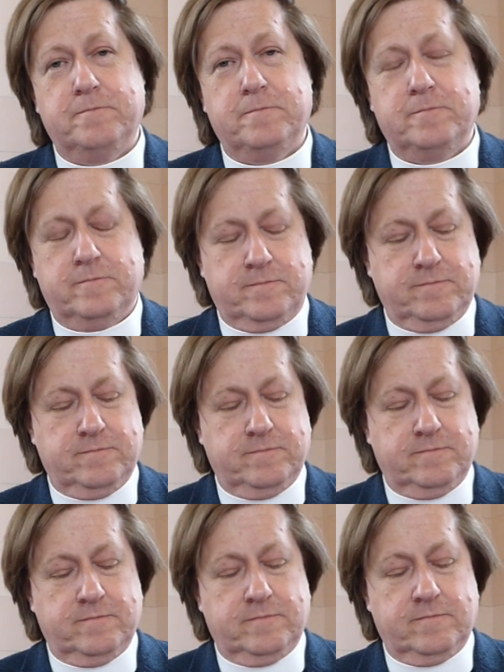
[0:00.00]

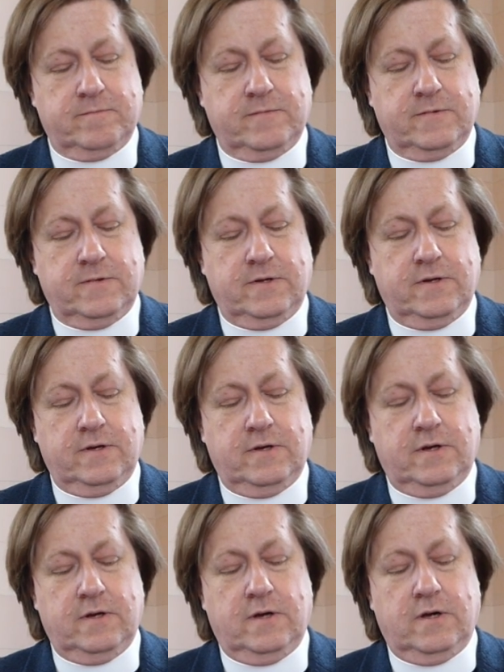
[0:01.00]
(silence)